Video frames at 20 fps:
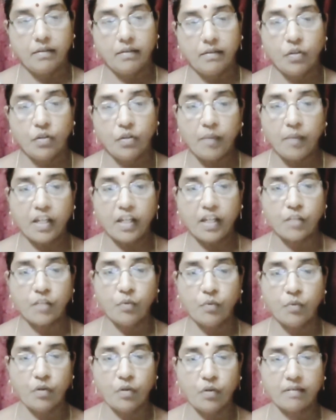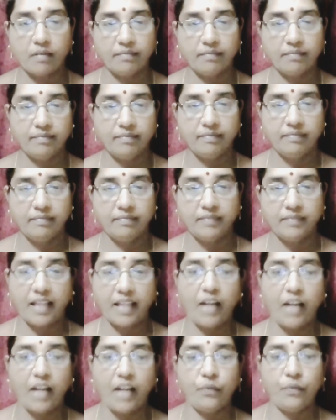to make it more
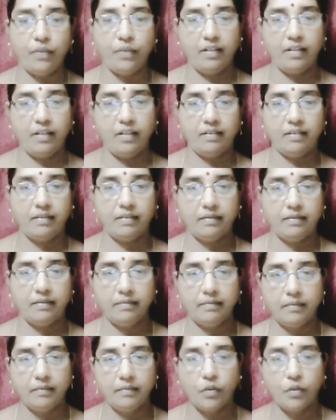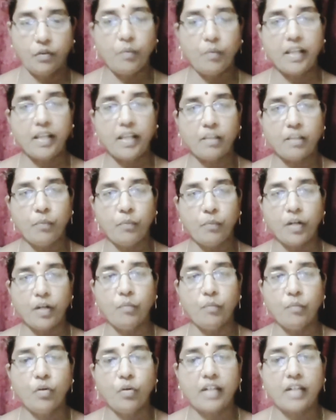colorful, to make the
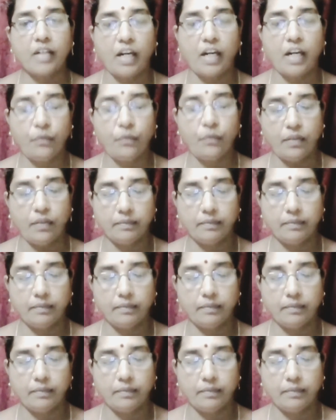poem more colorful.